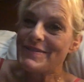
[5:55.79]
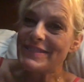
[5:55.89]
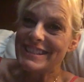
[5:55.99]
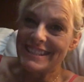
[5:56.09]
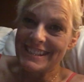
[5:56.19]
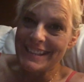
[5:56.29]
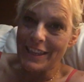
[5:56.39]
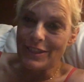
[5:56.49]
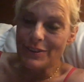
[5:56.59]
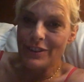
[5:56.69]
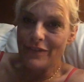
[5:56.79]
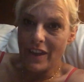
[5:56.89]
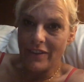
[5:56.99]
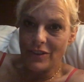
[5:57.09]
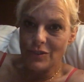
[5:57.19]
when she said
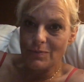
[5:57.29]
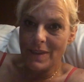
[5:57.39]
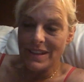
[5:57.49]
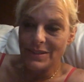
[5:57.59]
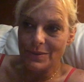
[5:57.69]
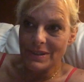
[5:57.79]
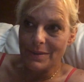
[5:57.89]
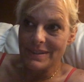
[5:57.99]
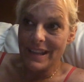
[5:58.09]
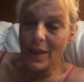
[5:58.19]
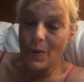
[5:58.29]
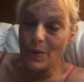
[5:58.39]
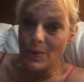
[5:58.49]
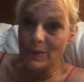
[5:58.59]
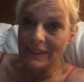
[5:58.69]
3,500 pesos, I was like,
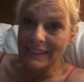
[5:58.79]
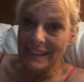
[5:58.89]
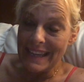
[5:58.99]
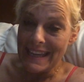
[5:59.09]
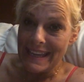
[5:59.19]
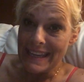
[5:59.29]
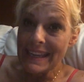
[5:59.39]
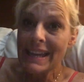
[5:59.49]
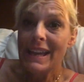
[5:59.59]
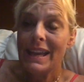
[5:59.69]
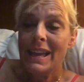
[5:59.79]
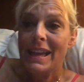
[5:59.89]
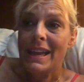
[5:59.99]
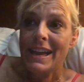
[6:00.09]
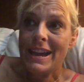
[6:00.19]
holy.
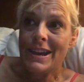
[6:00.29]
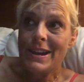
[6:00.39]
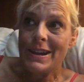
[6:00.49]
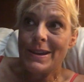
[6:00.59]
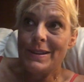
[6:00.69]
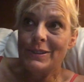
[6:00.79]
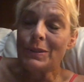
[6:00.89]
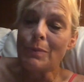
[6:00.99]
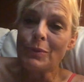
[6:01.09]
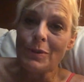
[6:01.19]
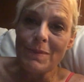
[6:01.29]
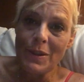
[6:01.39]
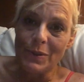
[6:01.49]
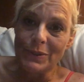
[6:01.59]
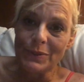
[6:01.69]
Uh, so I broke my
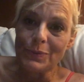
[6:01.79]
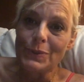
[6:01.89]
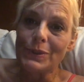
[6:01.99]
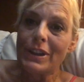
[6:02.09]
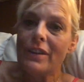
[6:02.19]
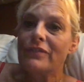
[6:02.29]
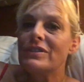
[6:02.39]
golden rule of